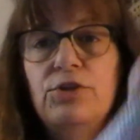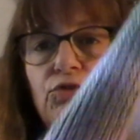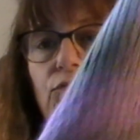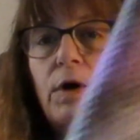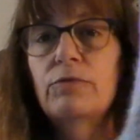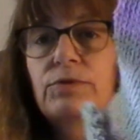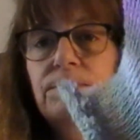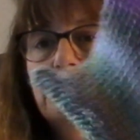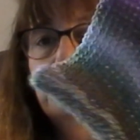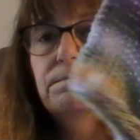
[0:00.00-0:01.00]
rows
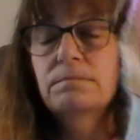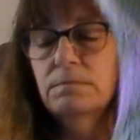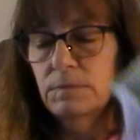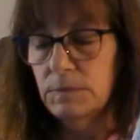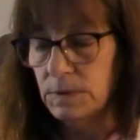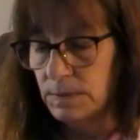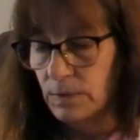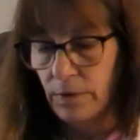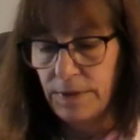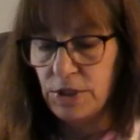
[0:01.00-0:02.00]

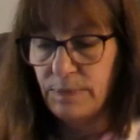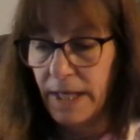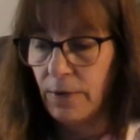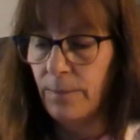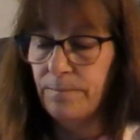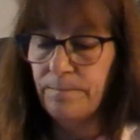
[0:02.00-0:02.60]
on each panel.